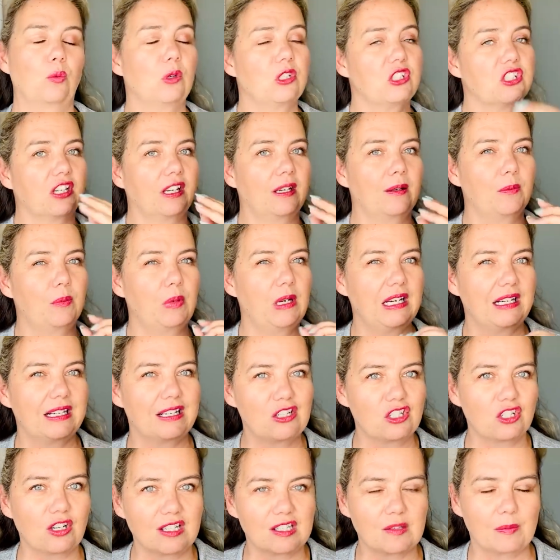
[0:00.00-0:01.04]
which can be an
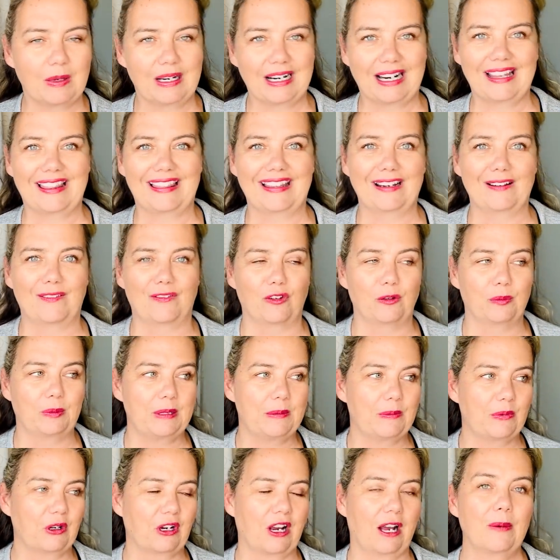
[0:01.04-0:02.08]
adjustment, I think, for
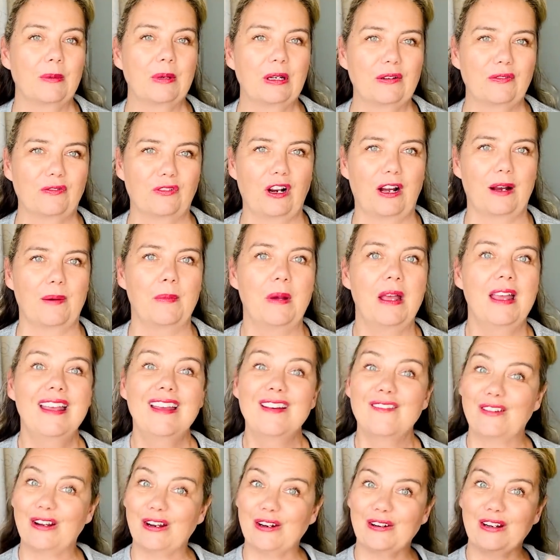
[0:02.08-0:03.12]
people coming from
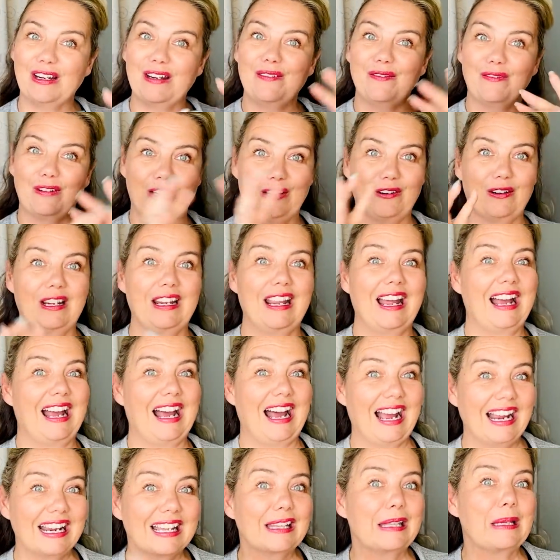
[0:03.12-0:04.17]
very, very
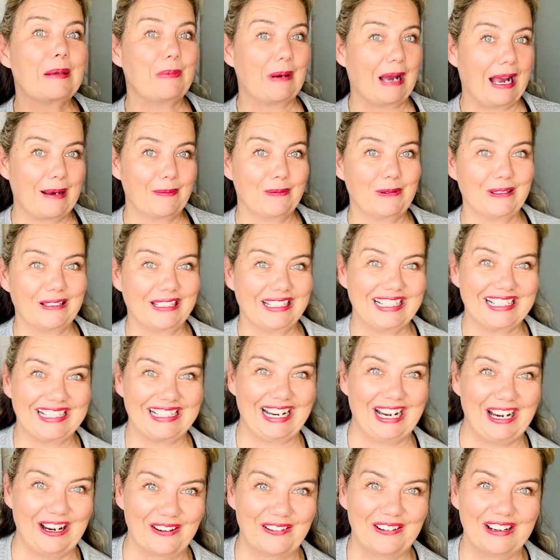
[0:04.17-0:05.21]
highly
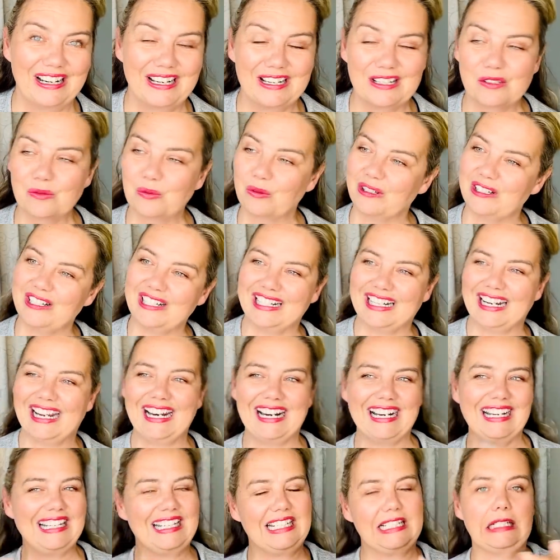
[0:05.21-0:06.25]
populated areas where you
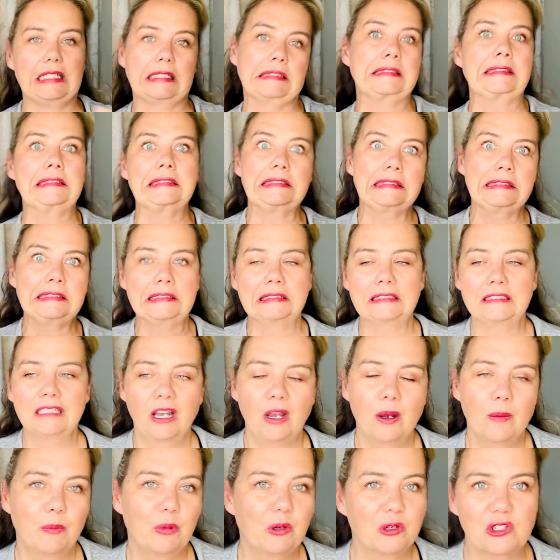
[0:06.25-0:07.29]
kind of need to
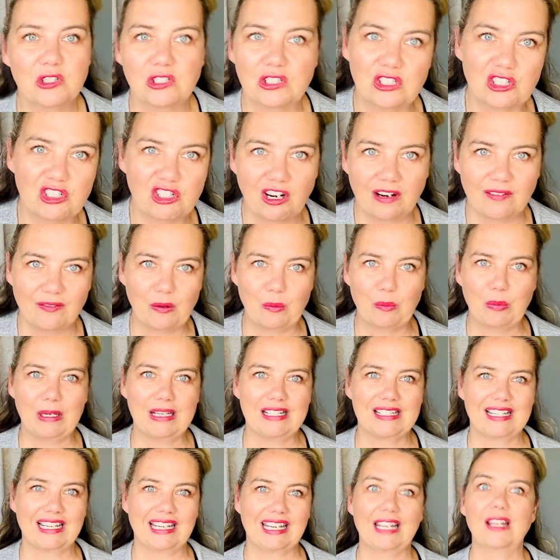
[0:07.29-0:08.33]
push and shove a
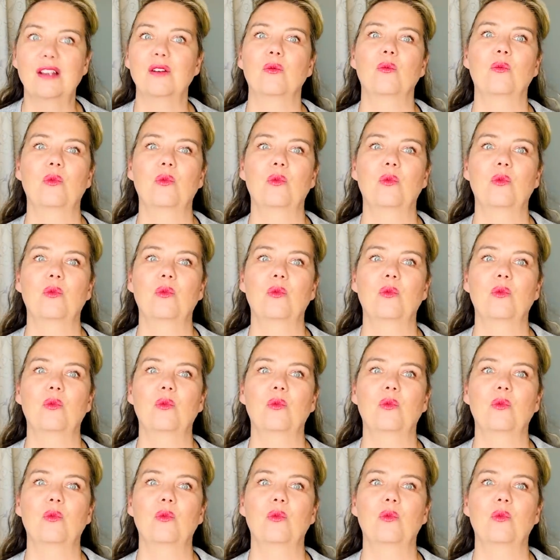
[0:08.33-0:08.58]
bit to get